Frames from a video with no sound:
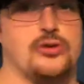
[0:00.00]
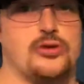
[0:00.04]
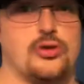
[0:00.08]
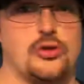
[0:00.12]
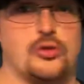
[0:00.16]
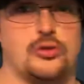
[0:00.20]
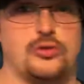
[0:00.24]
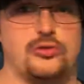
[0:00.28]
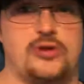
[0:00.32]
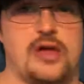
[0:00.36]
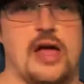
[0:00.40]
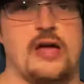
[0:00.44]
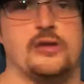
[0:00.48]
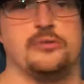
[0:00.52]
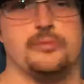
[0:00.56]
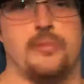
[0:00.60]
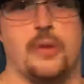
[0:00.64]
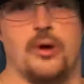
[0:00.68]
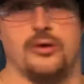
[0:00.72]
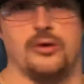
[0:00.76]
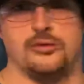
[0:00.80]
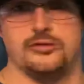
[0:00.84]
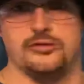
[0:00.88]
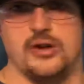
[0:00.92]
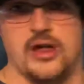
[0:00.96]
use
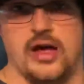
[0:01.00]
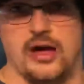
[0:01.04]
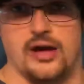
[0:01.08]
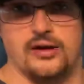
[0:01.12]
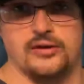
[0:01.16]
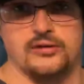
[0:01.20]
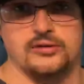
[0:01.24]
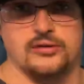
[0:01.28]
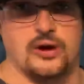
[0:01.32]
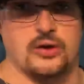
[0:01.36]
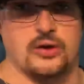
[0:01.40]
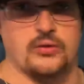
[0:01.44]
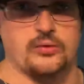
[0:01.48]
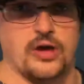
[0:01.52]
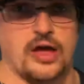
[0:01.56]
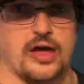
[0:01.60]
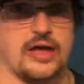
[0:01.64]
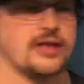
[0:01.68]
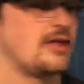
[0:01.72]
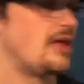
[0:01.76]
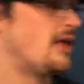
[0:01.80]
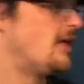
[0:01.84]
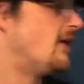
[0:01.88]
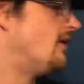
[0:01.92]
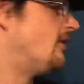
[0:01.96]
Desmos now, okay?
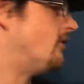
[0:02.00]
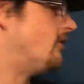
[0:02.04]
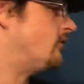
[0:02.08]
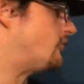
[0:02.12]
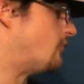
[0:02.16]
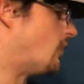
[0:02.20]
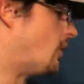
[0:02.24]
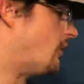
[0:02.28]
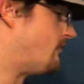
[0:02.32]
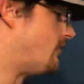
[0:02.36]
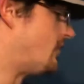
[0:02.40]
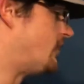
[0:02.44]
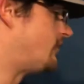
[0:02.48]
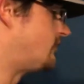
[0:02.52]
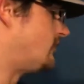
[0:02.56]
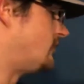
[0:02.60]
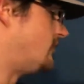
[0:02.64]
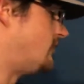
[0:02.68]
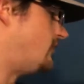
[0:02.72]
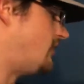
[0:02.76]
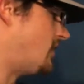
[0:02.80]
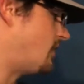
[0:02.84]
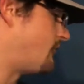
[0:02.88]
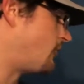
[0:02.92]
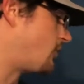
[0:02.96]
So if this is
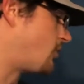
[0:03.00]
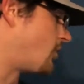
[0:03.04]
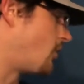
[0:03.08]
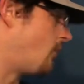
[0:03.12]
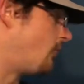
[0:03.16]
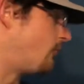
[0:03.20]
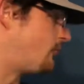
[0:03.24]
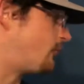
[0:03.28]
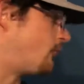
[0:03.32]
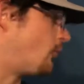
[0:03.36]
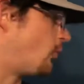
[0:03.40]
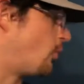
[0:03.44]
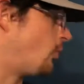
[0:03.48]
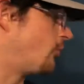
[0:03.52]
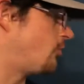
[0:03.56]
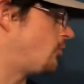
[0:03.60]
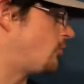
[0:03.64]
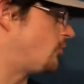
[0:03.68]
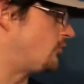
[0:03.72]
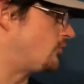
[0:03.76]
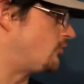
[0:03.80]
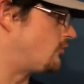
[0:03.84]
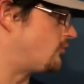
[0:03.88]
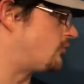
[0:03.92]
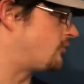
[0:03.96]
difficult for you
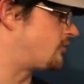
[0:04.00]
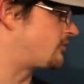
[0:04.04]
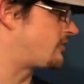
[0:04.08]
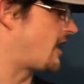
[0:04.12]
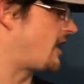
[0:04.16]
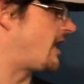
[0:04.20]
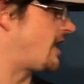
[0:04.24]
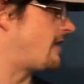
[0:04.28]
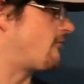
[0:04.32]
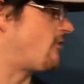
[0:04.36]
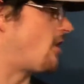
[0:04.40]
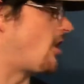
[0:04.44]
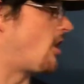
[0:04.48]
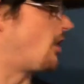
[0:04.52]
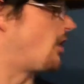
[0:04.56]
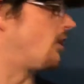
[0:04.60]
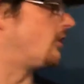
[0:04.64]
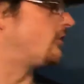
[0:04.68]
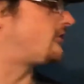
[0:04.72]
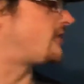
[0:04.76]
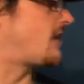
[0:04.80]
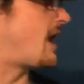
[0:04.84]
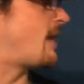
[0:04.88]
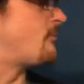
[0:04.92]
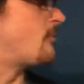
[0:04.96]
and you just kind of have a hard
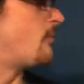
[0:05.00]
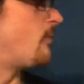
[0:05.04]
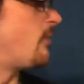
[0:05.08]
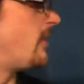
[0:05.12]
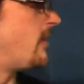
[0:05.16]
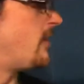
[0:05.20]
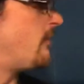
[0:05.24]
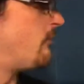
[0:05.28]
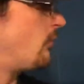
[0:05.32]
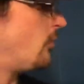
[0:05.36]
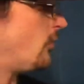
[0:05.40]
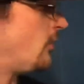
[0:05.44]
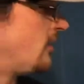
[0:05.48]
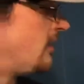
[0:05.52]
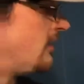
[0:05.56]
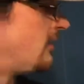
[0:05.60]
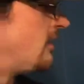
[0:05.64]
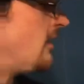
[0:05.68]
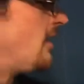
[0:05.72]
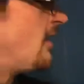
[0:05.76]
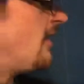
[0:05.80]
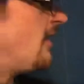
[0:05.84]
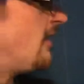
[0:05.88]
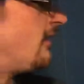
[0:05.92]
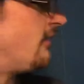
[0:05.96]
time remembering
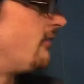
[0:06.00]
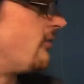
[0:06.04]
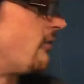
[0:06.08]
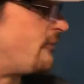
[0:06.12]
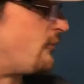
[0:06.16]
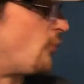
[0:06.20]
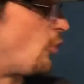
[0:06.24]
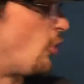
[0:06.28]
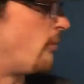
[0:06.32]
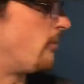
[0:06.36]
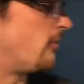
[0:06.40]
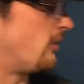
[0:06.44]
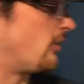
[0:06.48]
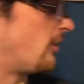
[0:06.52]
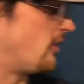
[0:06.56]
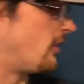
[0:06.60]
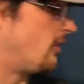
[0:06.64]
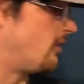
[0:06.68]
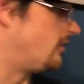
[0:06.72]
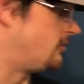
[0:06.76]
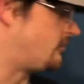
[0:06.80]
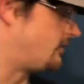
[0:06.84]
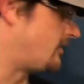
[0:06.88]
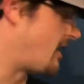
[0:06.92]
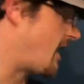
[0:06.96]
the
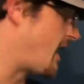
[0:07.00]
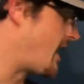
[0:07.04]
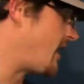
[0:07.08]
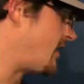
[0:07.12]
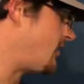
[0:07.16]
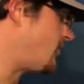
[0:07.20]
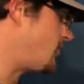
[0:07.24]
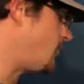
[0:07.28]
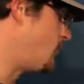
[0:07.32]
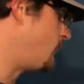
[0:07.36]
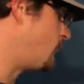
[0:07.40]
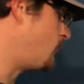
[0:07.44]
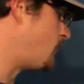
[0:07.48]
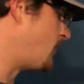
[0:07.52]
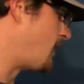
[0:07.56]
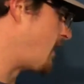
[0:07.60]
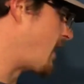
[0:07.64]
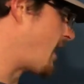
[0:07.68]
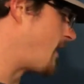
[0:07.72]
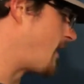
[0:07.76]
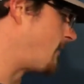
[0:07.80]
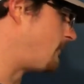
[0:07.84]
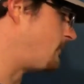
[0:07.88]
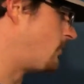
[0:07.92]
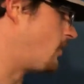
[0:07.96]
formulas and how to use them and how
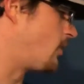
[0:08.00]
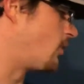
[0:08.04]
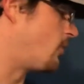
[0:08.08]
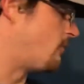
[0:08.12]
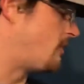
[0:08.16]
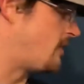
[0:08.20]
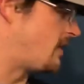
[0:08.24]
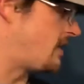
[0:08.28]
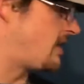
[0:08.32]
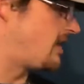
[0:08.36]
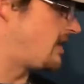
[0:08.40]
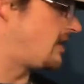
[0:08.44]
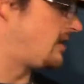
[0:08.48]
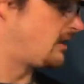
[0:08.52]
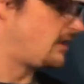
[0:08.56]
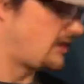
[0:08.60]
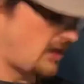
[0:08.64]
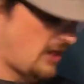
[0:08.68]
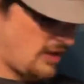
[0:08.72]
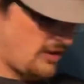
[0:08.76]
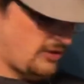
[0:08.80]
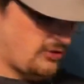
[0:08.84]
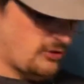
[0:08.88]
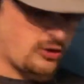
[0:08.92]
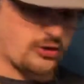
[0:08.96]
to plug them in,
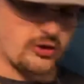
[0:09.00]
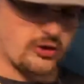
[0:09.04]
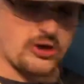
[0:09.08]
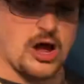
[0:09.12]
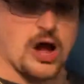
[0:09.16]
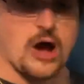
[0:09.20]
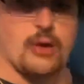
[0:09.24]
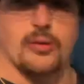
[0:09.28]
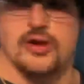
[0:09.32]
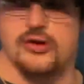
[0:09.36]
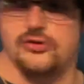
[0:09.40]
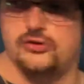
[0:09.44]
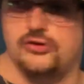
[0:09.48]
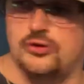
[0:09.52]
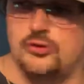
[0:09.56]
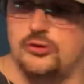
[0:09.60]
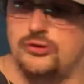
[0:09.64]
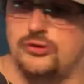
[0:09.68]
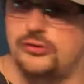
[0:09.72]
you can always use